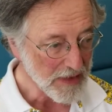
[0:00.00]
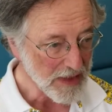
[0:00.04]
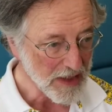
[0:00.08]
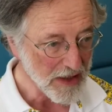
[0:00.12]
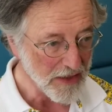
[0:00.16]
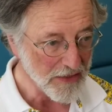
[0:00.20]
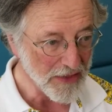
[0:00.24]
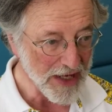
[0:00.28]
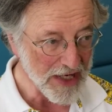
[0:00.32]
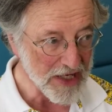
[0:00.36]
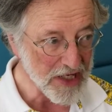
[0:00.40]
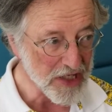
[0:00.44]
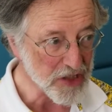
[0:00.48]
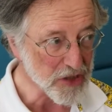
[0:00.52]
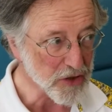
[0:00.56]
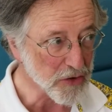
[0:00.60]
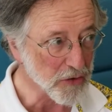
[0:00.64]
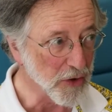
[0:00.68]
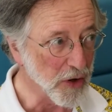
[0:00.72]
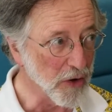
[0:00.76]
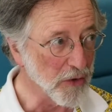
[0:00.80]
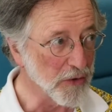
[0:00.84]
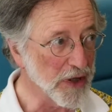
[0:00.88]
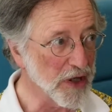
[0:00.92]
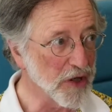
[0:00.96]
That has
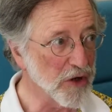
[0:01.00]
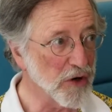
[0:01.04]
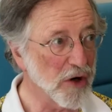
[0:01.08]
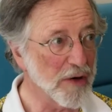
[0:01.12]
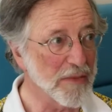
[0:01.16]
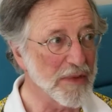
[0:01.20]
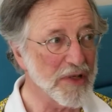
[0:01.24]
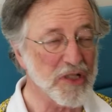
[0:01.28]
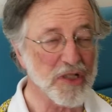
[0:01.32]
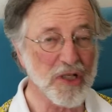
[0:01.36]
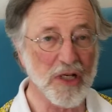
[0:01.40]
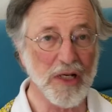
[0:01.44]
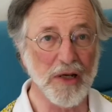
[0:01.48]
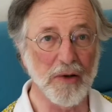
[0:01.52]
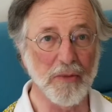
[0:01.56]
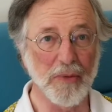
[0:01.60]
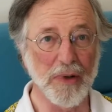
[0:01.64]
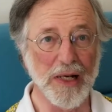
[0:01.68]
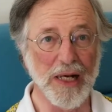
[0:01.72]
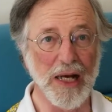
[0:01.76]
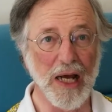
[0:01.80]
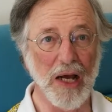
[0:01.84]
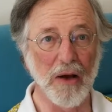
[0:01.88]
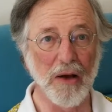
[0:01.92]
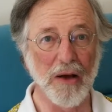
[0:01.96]
grown enormously.
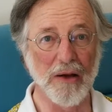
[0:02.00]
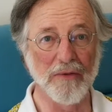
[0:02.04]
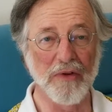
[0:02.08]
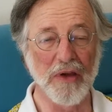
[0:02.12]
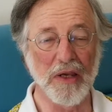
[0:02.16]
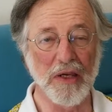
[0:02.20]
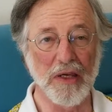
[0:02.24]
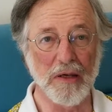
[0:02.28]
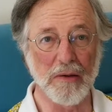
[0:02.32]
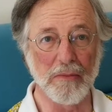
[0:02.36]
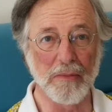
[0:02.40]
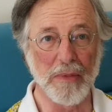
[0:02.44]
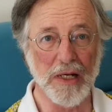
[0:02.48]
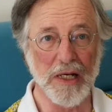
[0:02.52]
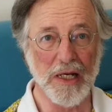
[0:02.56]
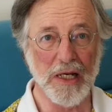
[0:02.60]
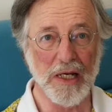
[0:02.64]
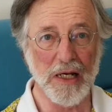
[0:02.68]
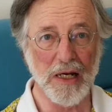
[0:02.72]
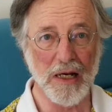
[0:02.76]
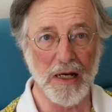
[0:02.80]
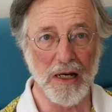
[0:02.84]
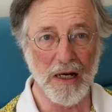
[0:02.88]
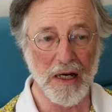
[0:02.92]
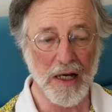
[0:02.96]
We now have a
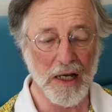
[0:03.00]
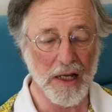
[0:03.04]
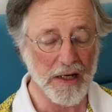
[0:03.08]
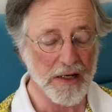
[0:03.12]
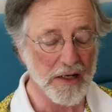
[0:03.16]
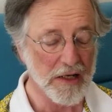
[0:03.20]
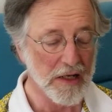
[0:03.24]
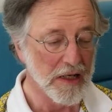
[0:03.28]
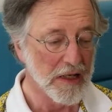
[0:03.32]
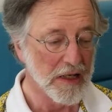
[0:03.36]
committee on